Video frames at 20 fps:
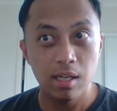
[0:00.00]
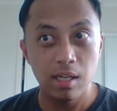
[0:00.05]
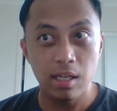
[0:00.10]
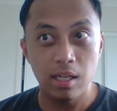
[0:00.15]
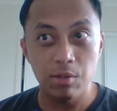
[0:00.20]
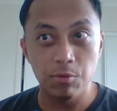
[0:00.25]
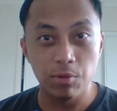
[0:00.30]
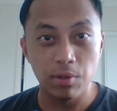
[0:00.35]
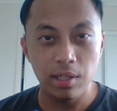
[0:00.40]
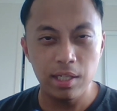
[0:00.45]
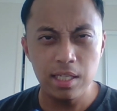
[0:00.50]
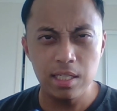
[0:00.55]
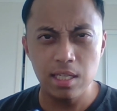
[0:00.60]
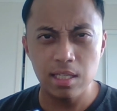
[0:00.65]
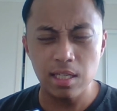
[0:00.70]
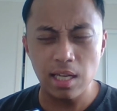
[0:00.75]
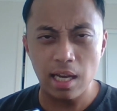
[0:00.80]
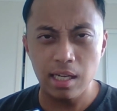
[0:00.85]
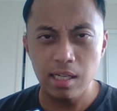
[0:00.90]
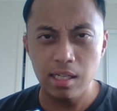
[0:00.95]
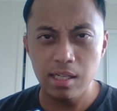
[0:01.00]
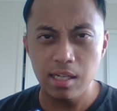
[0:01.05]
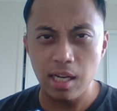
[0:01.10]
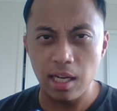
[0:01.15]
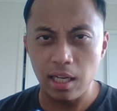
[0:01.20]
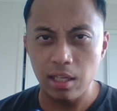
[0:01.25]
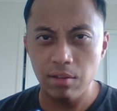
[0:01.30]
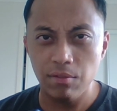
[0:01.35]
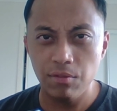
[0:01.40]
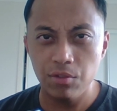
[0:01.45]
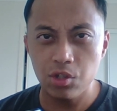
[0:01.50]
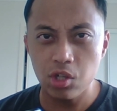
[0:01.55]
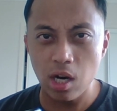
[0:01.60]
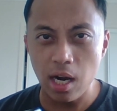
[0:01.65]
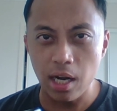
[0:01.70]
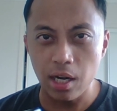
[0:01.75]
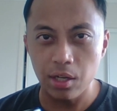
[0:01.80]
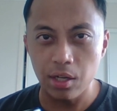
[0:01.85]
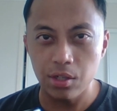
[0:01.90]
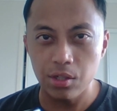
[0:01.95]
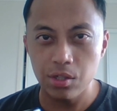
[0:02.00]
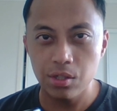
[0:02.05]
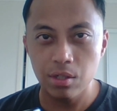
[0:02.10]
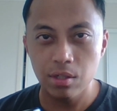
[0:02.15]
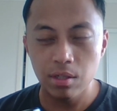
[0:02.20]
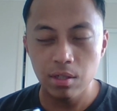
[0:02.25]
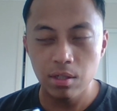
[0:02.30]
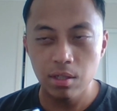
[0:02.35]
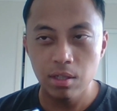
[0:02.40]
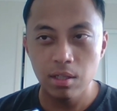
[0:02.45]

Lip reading: it releases a negative charge.